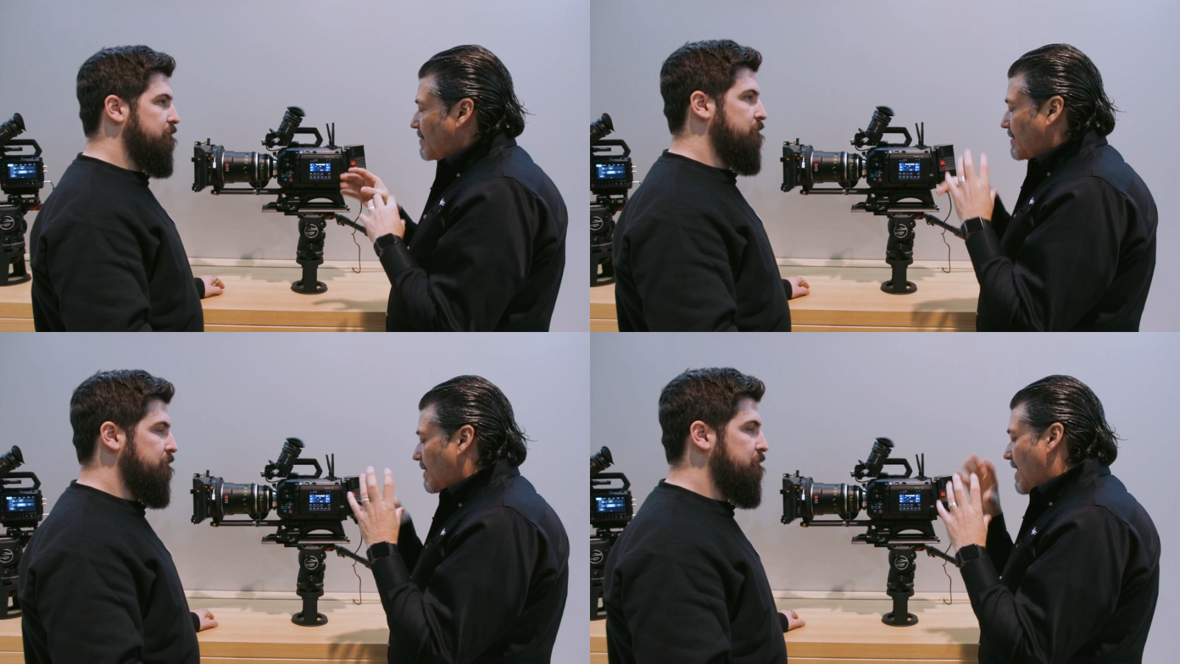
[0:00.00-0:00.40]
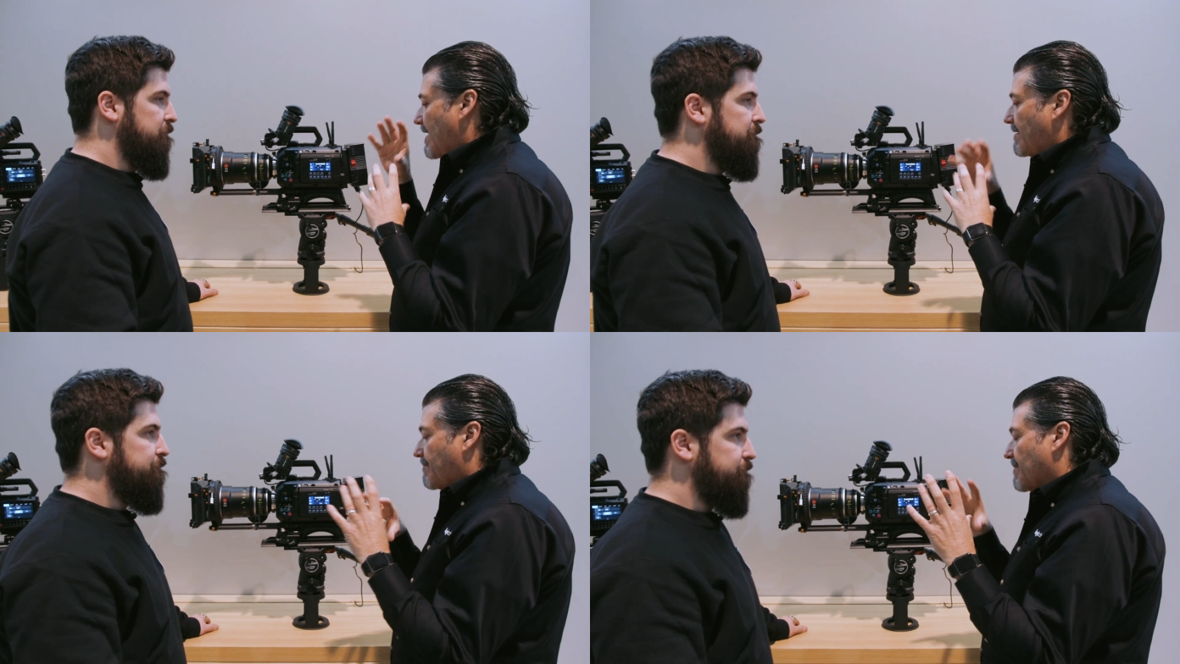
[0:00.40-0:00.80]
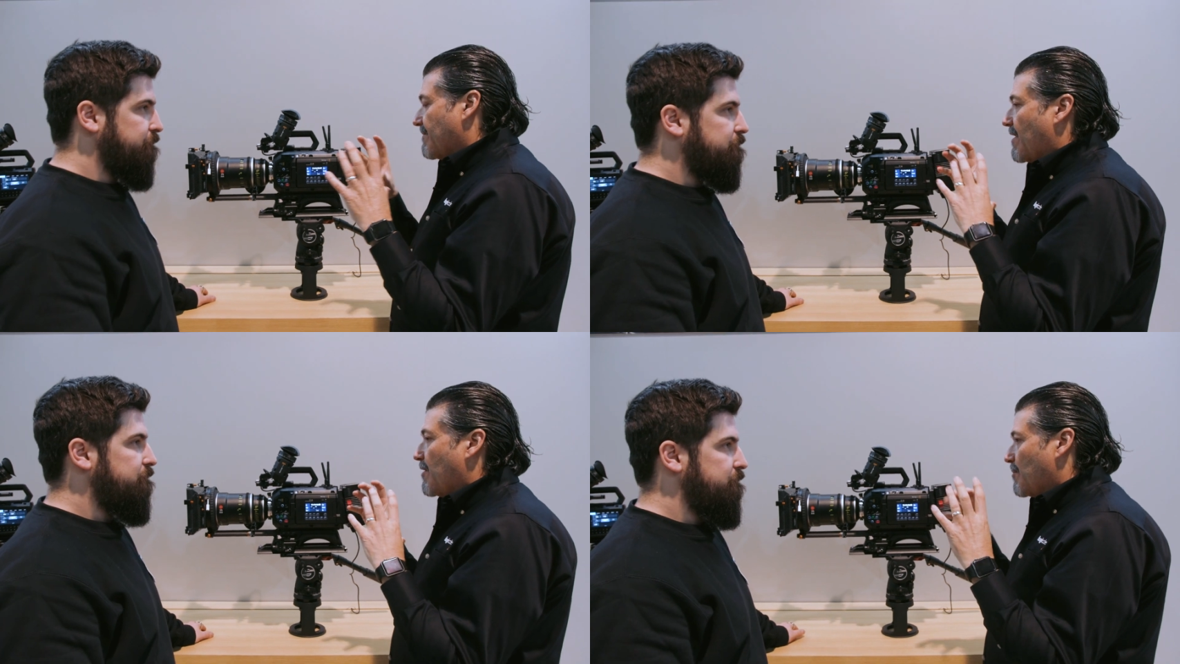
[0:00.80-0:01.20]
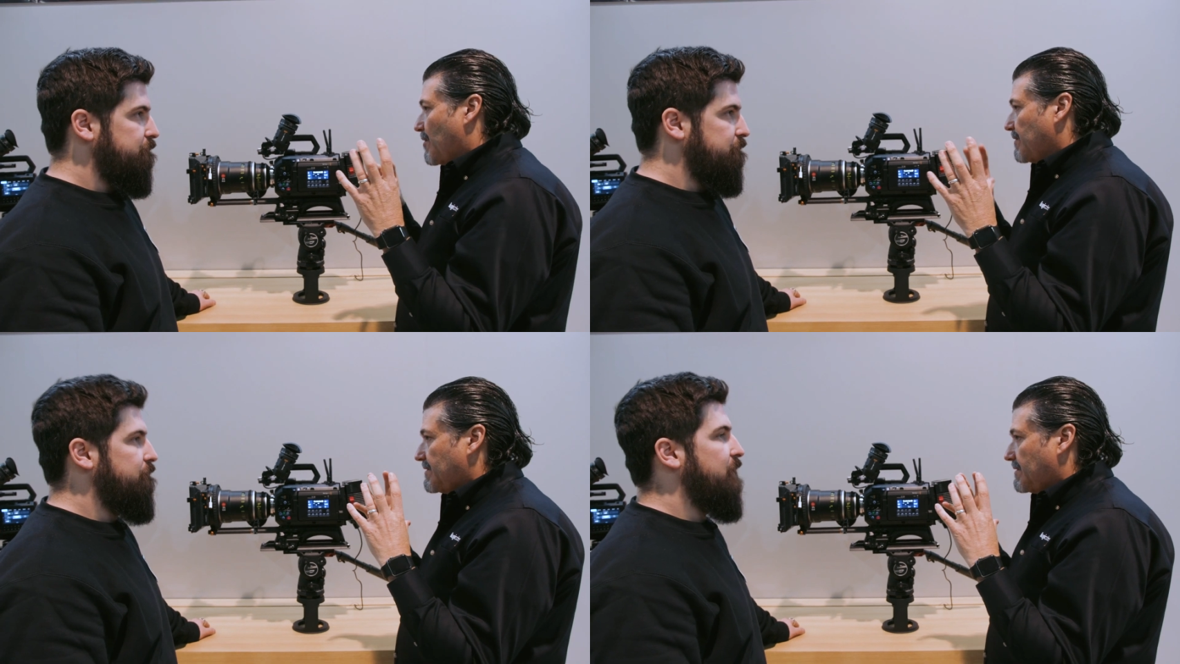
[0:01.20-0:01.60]
Speaker 1: There's a lot of different
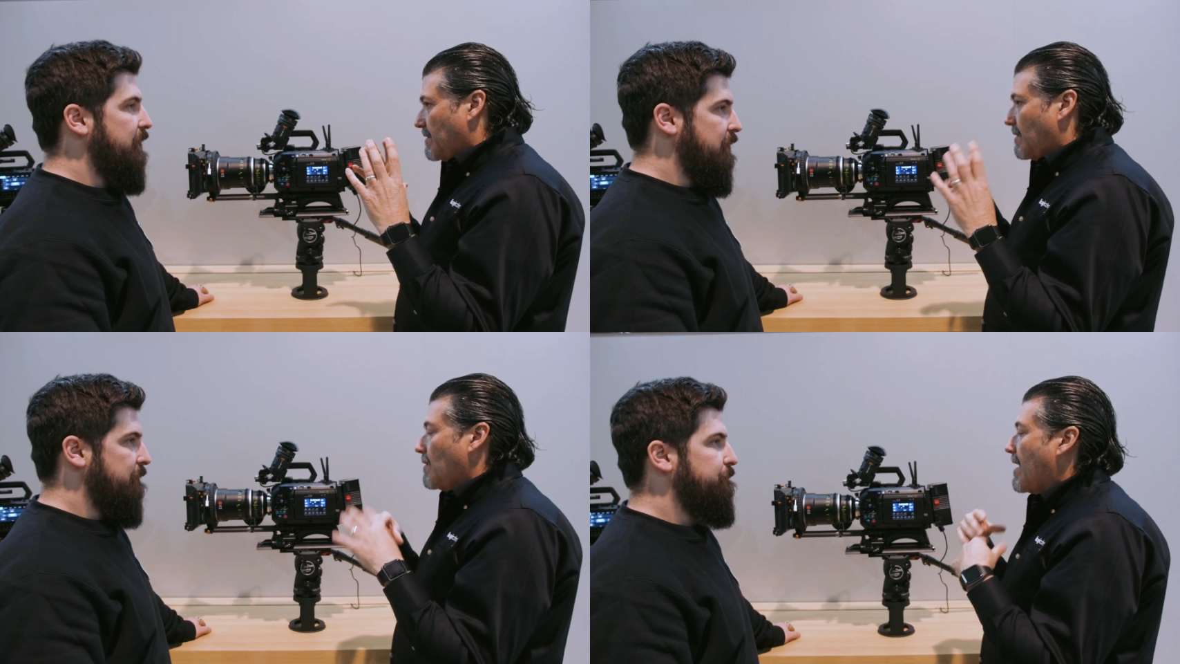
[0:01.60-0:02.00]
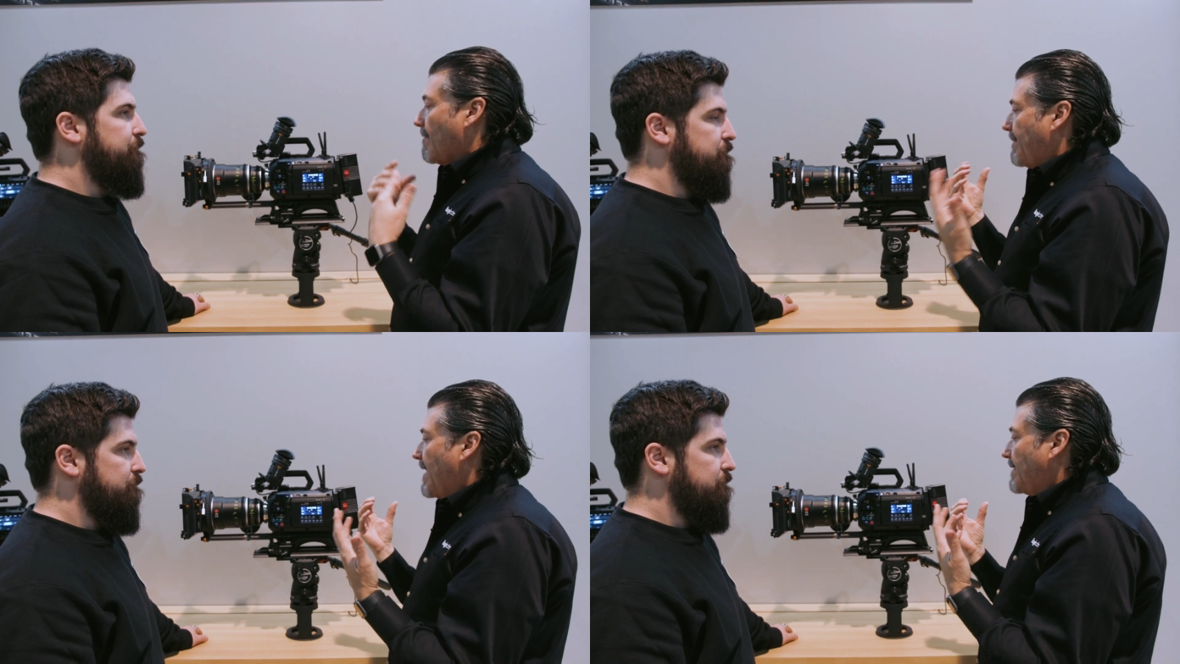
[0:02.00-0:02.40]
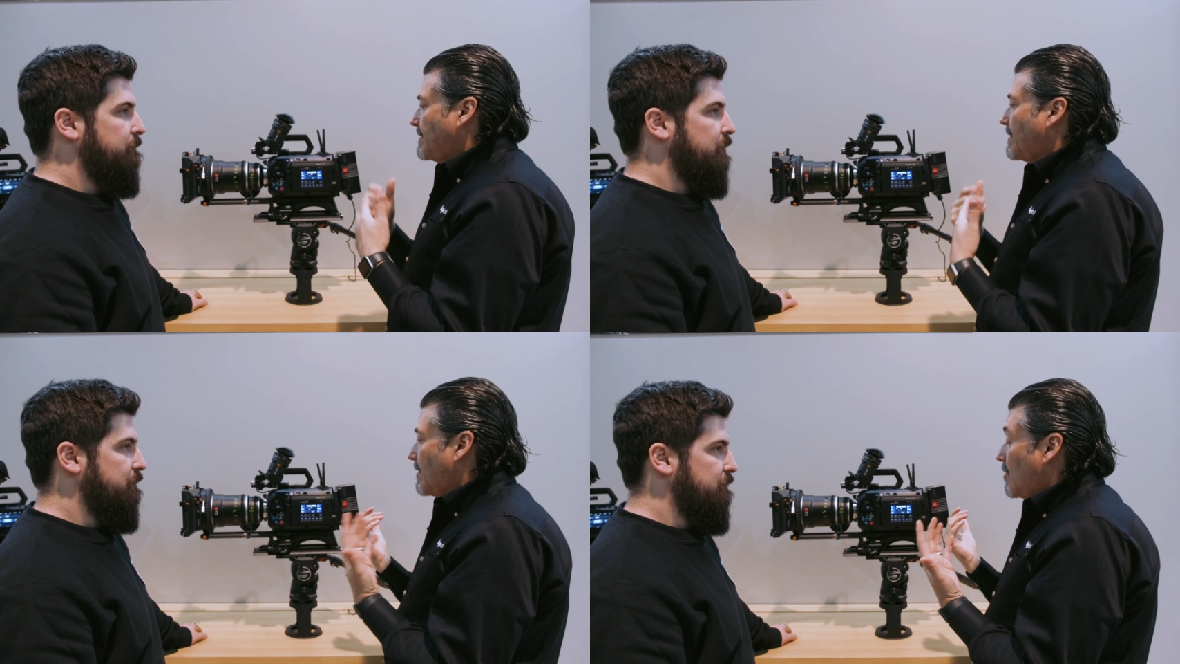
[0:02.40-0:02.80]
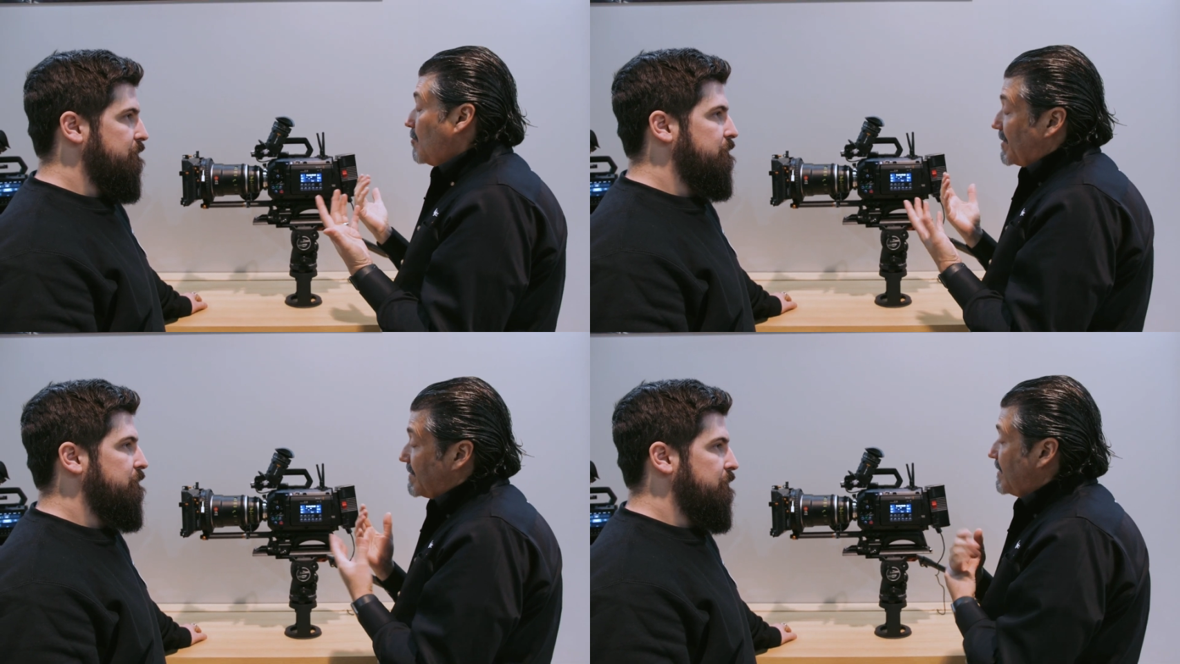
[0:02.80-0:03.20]
variables yeah, to yeah. how fast you can
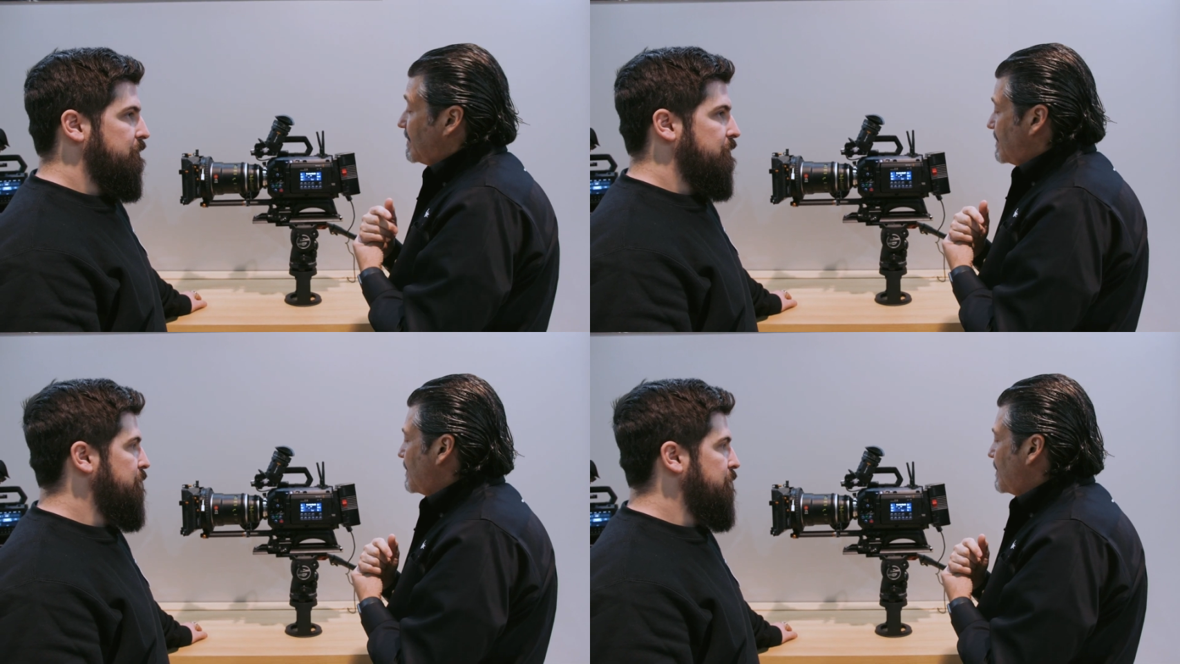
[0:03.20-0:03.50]
go, but it